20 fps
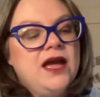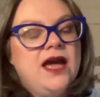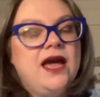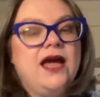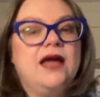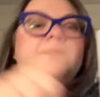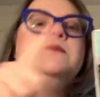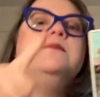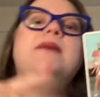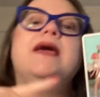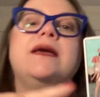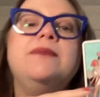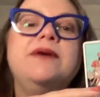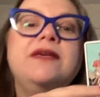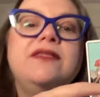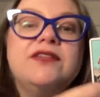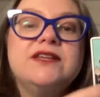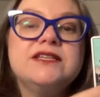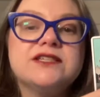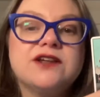And maybe
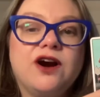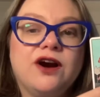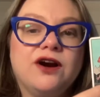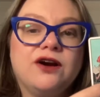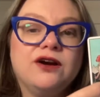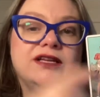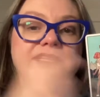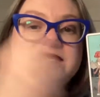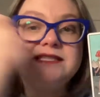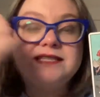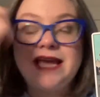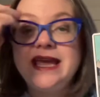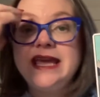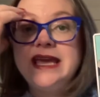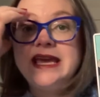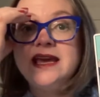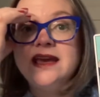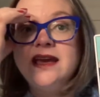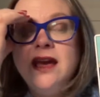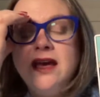this card is
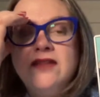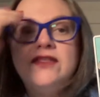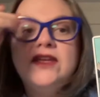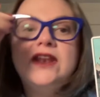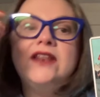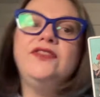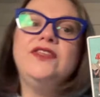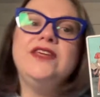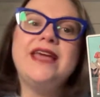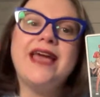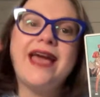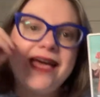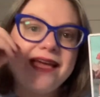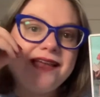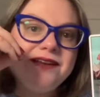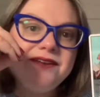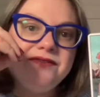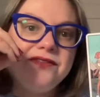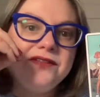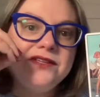saying that at the
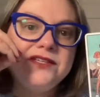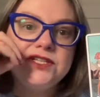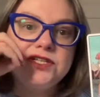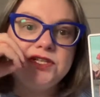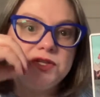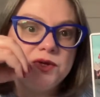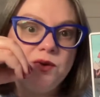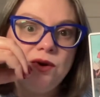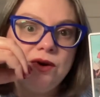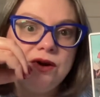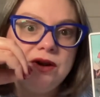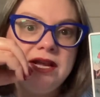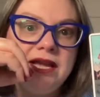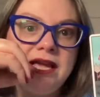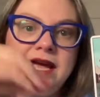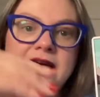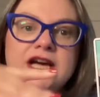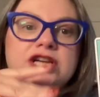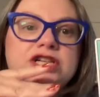end of the story,